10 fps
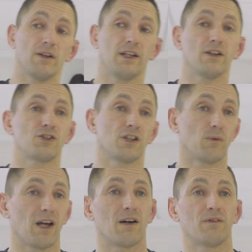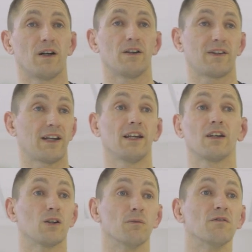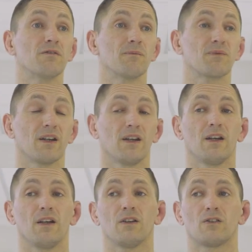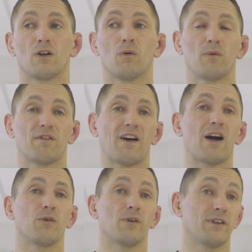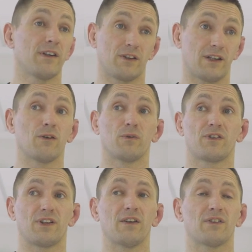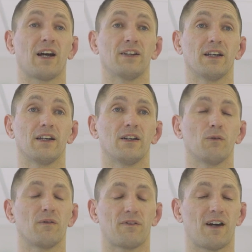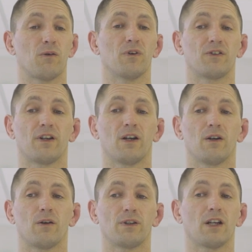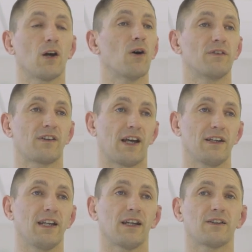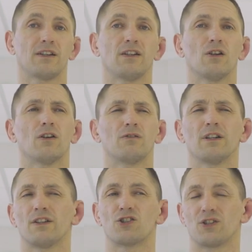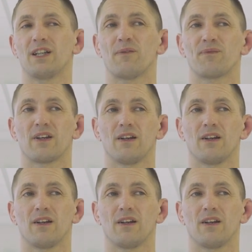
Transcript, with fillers: at Neo Shoot we have a technique of the month. So what we found was, and this again was Steve's idea, that what we found was that you go over a technique, then you don't really drill it.